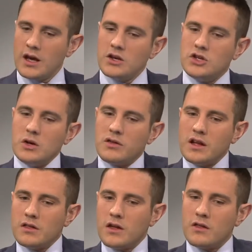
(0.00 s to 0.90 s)
Do you
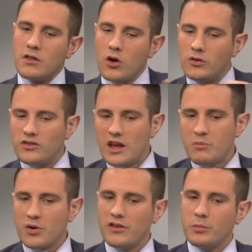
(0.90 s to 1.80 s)
think that those same
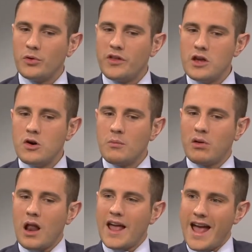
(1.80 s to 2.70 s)
principles that you
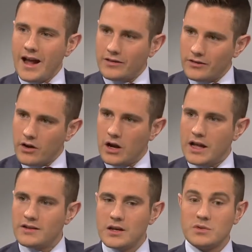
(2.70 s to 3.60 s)
apply externally
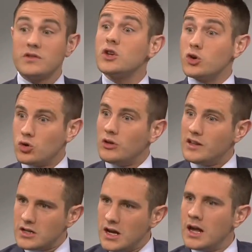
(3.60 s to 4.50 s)
in terms of social
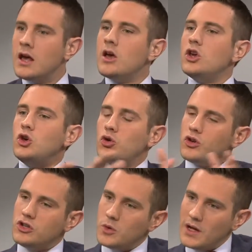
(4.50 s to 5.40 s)
listening, you
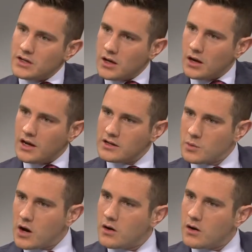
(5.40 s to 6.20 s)
could do internally as well?